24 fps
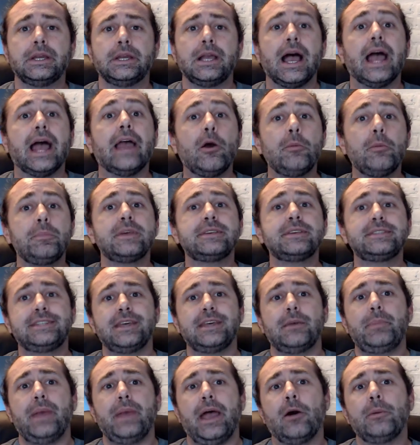I hope this
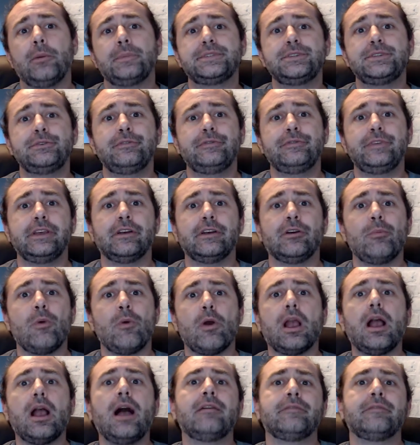tip helps you feel
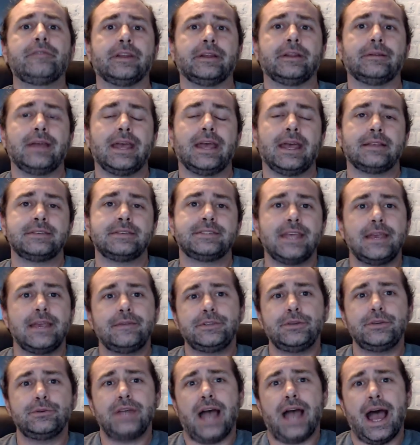more confident and saves
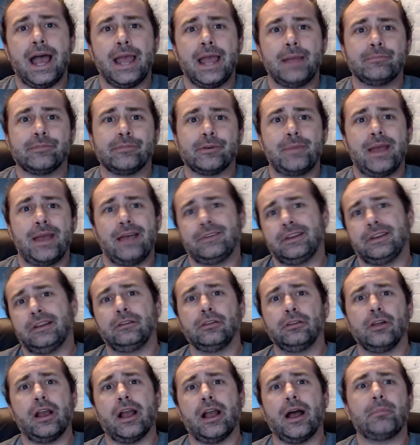you time from having to
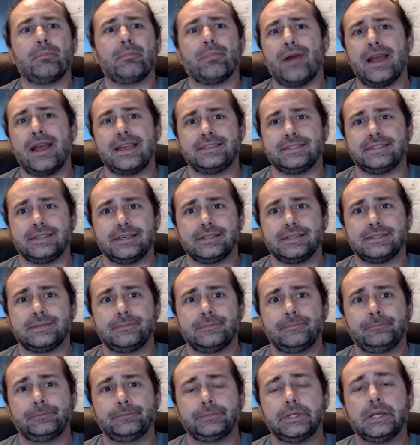look up prices.
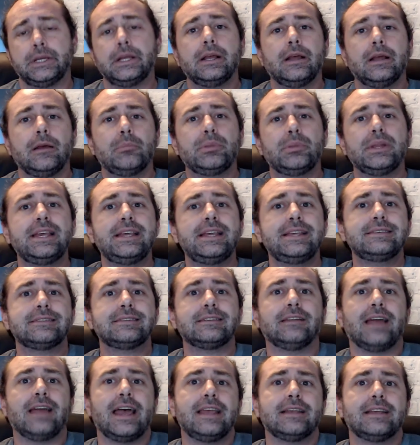Please
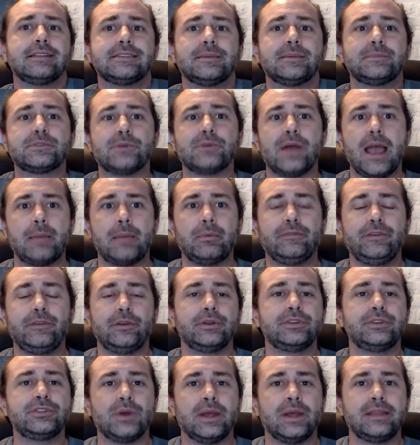like and subscribe if you
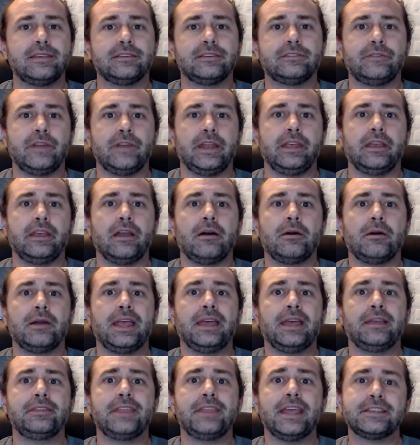enjoyed this video,
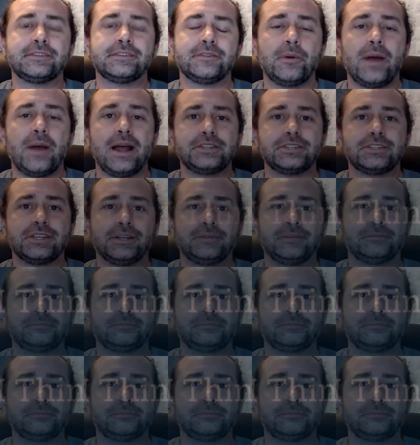and thanks for watching.